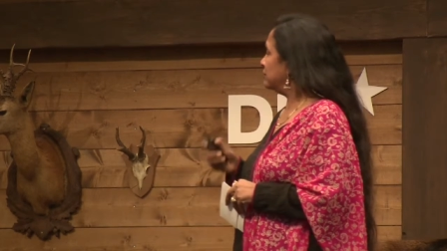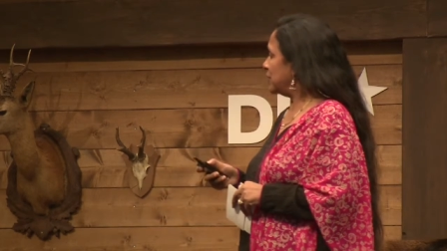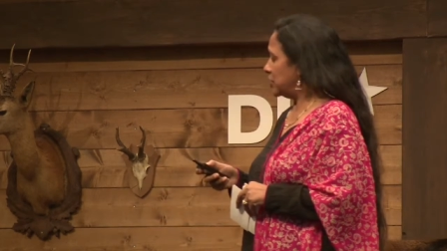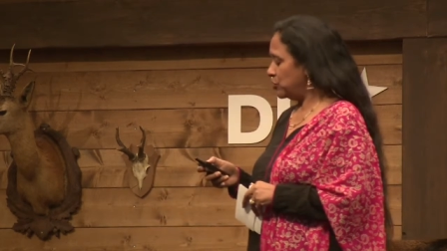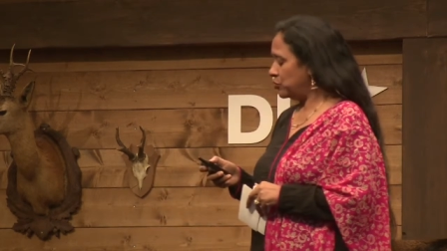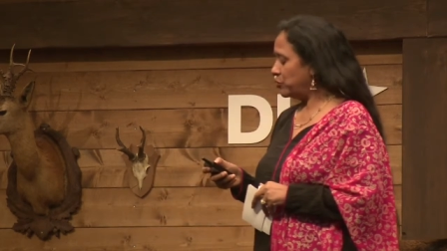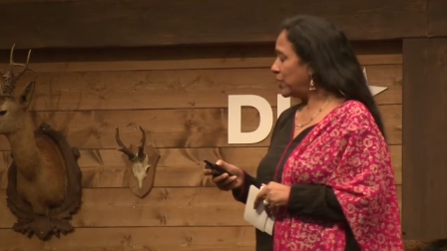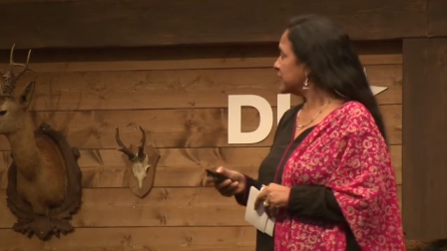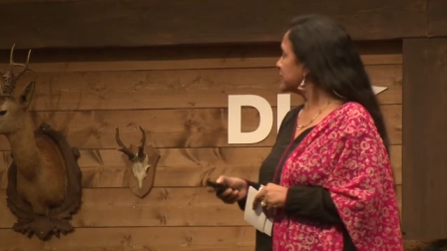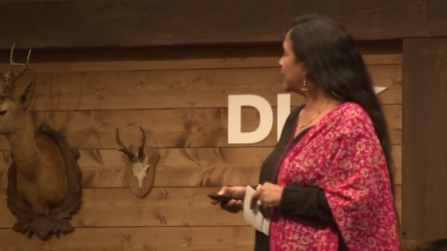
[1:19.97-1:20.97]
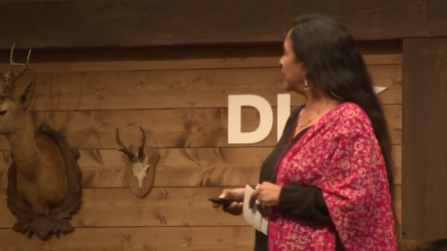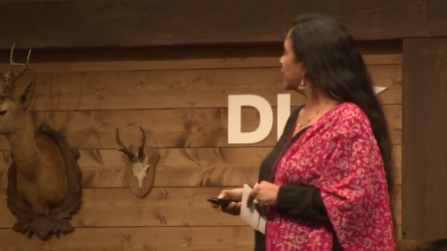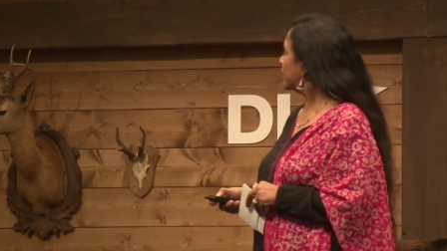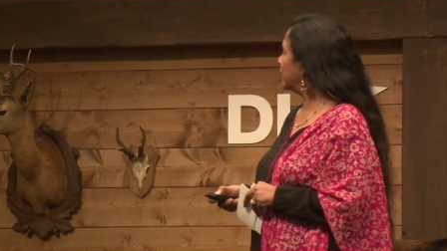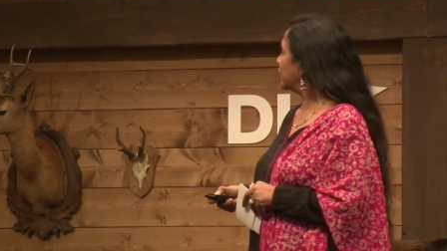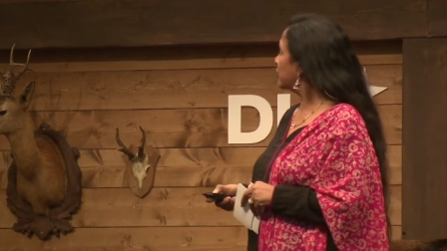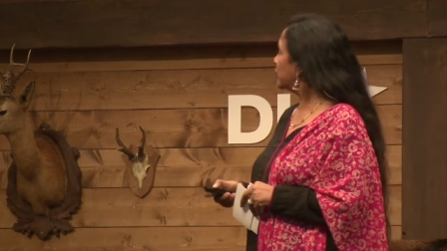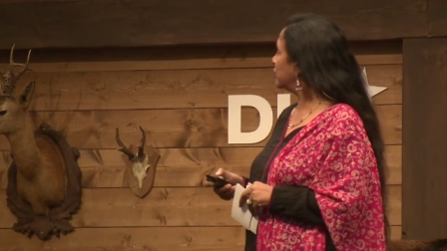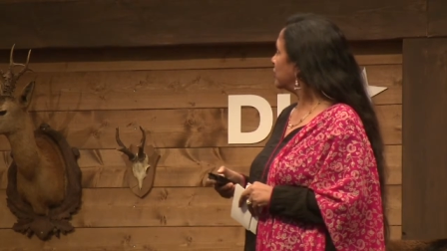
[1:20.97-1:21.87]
you know, to understand India, you need to